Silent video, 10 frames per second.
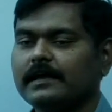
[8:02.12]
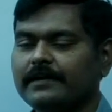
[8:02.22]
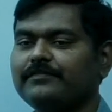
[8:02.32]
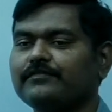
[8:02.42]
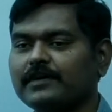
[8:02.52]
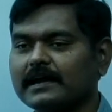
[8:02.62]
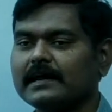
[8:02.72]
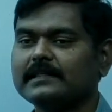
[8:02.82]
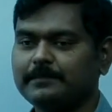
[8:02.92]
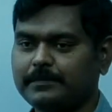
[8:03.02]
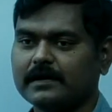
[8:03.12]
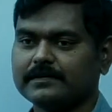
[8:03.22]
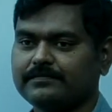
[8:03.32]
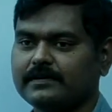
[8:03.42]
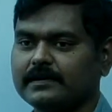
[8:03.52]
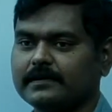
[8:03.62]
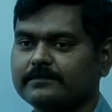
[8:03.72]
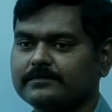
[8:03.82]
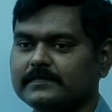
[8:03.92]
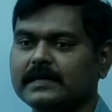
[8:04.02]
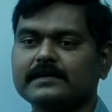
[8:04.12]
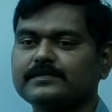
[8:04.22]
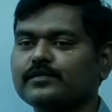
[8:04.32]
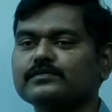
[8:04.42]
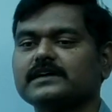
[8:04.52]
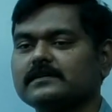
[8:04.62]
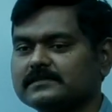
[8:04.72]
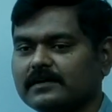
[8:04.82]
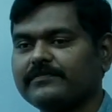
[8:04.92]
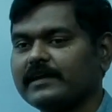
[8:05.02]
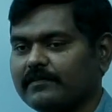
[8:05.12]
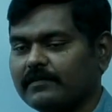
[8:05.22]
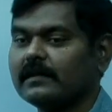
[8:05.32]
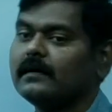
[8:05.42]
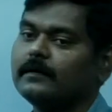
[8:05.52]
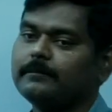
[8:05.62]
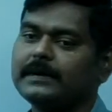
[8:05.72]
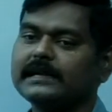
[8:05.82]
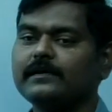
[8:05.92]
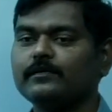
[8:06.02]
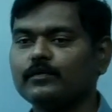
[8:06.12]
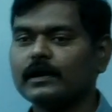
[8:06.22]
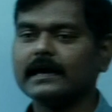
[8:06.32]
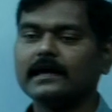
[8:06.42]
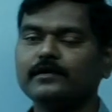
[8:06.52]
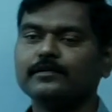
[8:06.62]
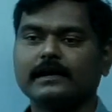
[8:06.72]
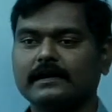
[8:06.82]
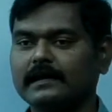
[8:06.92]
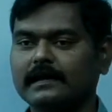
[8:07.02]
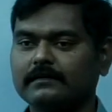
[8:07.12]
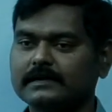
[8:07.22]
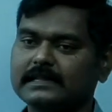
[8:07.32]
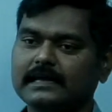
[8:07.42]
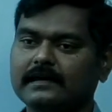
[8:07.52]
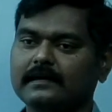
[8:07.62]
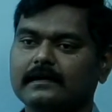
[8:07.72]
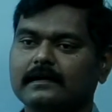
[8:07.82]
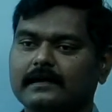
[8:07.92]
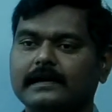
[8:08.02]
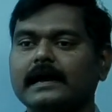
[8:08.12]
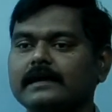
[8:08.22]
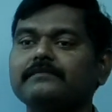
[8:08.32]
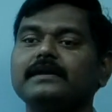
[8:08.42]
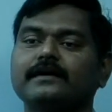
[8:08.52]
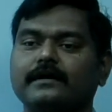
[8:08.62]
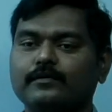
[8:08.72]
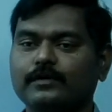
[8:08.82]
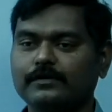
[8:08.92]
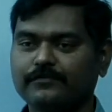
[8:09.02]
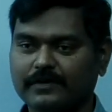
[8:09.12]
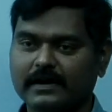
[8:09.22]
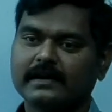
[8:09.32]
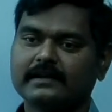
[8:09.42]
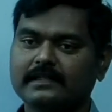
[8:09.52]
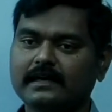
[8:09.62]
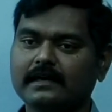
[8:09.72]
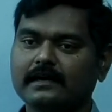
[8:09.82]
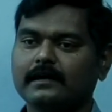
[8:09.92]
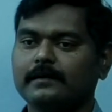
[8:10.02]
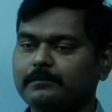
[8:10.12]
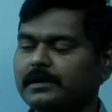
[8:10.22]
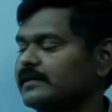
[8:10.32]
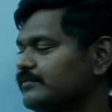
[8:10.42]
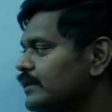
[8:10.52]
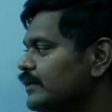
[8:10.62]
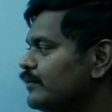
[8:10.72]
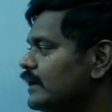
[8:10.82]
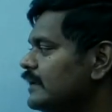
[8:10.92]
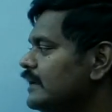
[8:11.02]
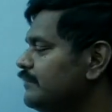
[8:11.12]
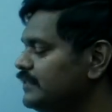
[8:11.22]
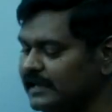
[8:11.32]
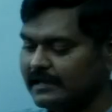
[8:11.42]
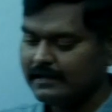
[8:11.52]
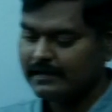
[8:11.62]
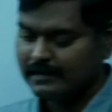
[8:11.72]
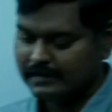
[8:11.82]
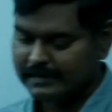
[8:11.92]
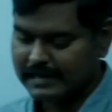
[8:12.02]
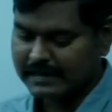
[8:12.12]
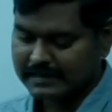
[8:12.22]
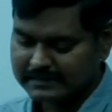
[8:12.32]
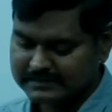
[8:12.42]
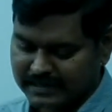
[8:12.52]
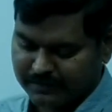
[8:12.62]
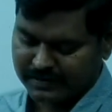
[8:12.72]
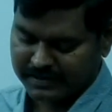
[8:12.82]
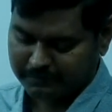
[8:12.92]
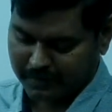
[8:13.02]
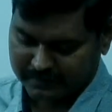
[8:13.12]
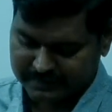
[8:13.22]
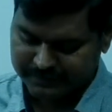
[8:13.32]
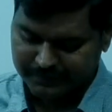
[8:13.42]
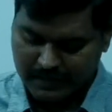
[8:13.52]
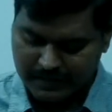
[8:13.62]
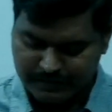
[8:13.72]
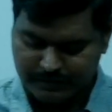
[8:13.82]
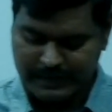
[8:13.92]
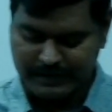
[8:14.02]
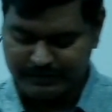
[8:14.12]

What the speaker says: if you forget the password, there is no chance of recovery. But in Oracle you can recover the data when you are going to forget the password. You can give the data security part. So by